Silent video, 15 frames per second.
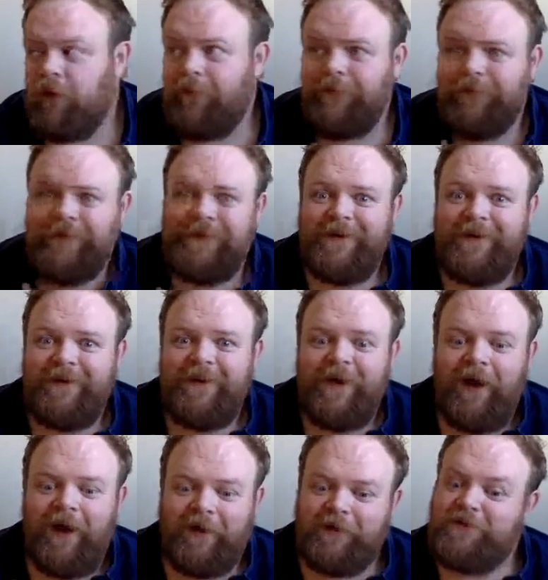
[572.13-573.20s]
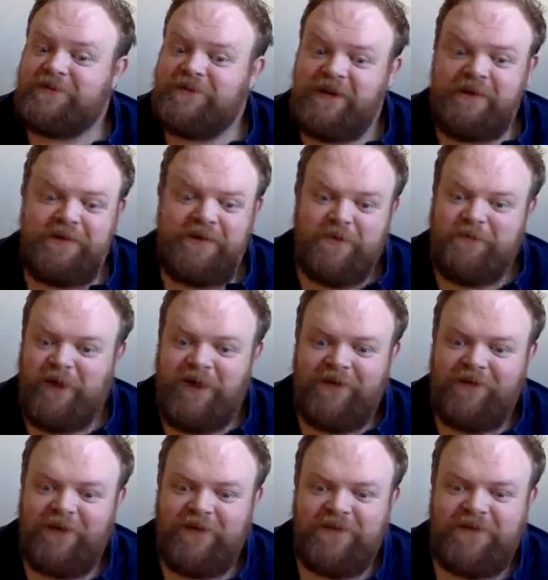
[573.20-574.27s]
Oh, I could tell you my
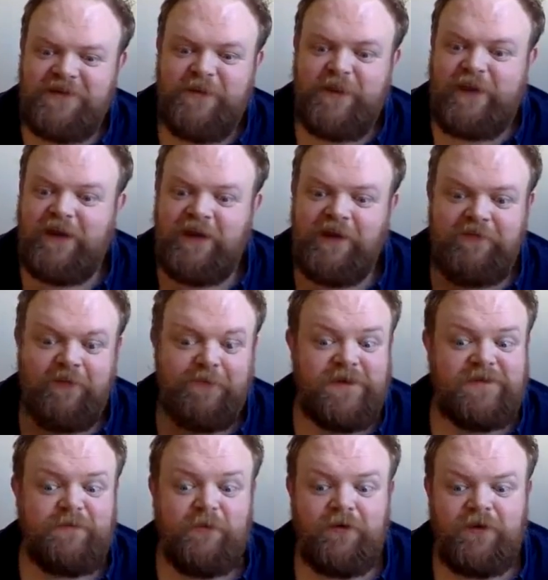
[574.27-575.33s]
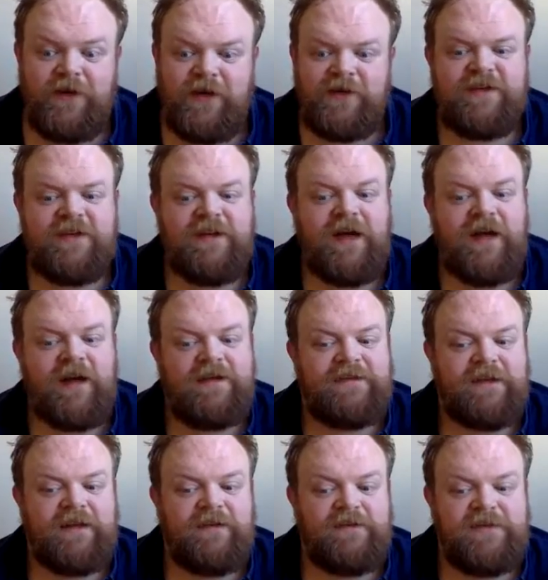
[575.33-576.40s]
adventures beginning from this morning, said
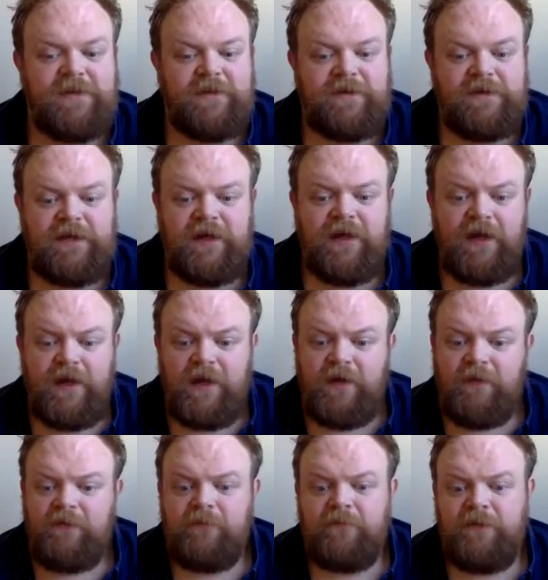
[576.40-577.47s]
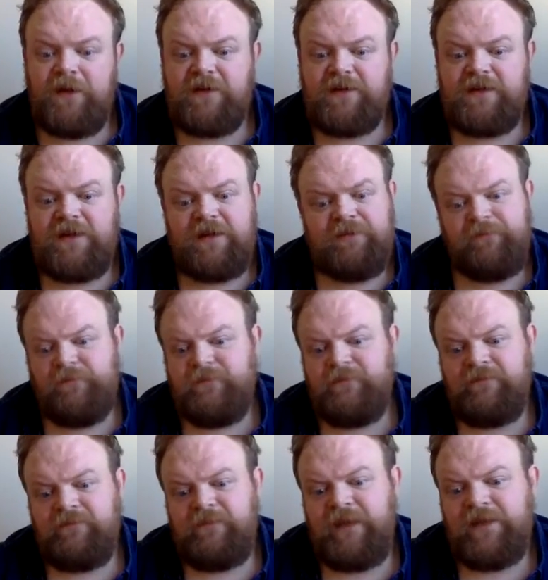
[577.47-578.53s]
Alice a little timidly, but
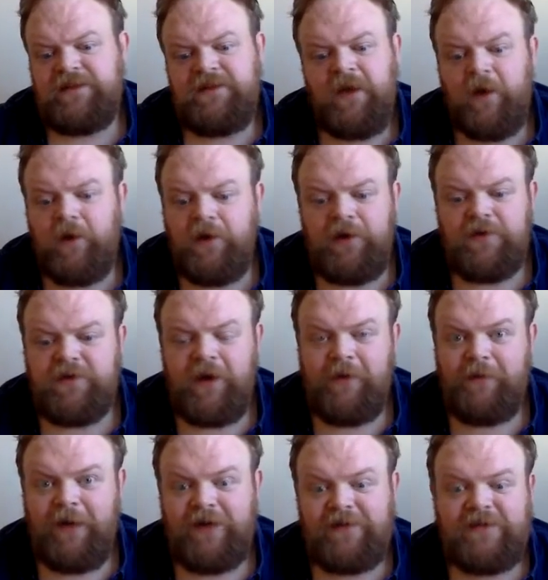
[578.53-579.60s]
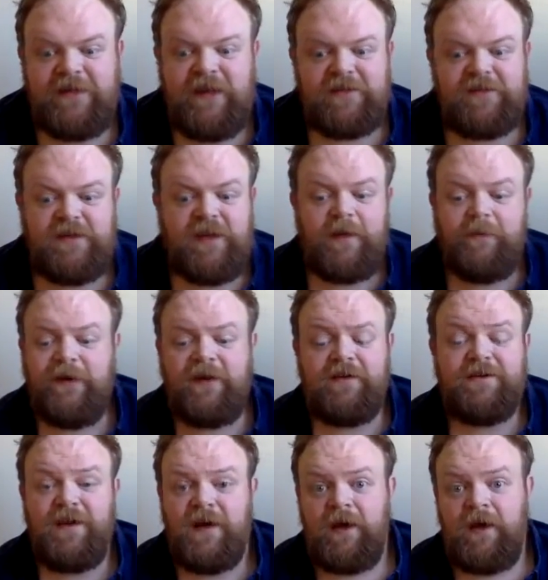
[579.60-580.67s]
it's no use going back to yesterday
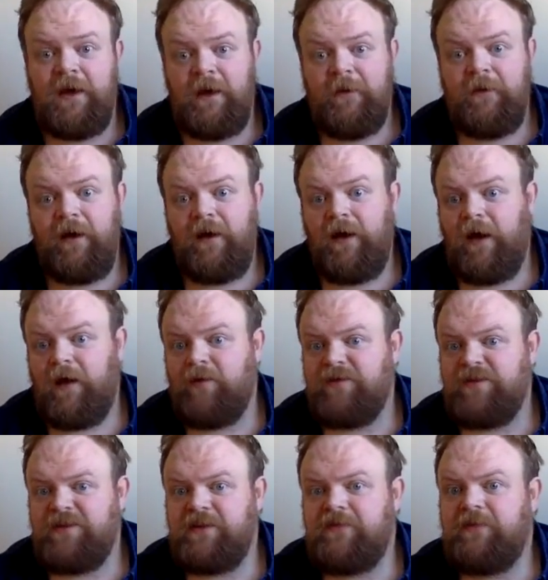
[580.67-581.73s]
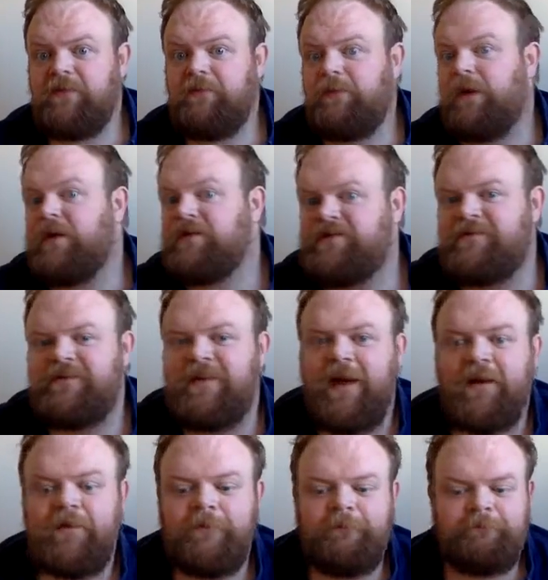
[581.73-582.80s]
because I was a different person
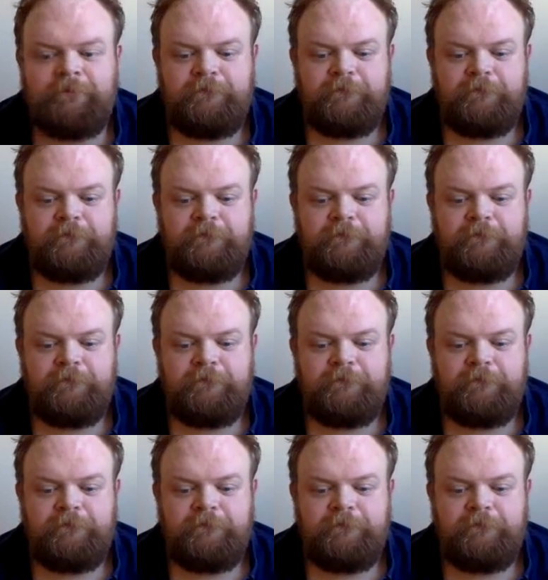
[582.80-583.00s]
then.